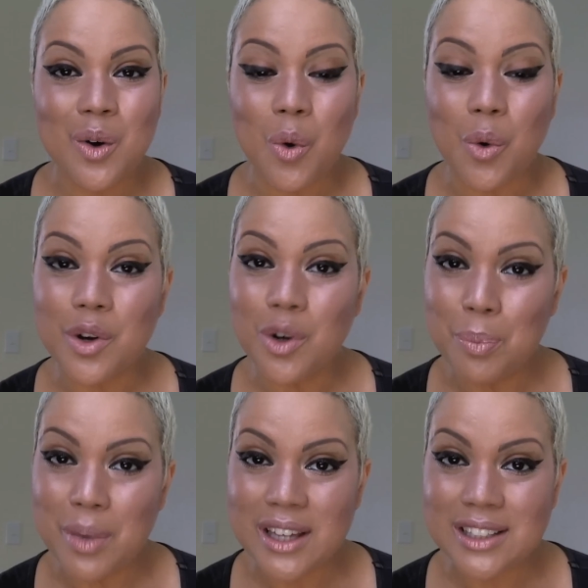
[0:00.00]

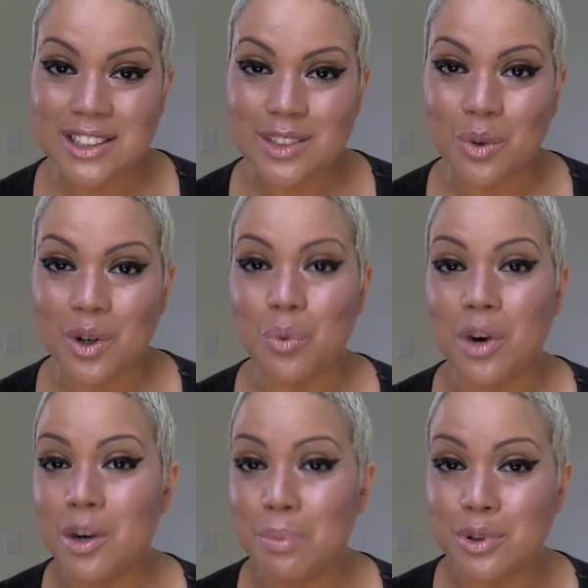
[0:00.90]
oil-based or
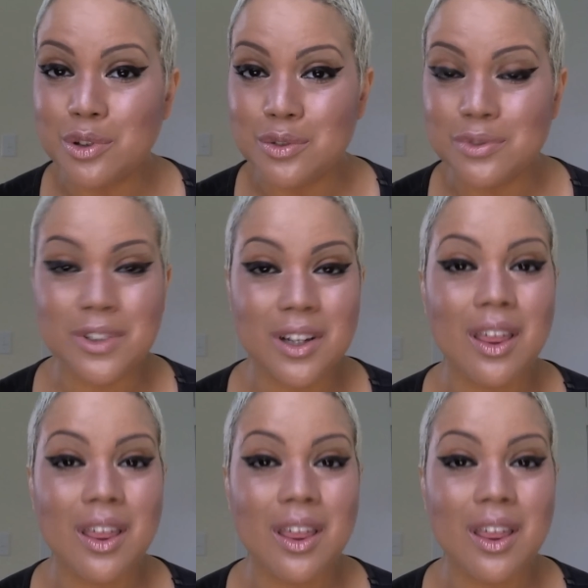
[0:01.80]
waterproof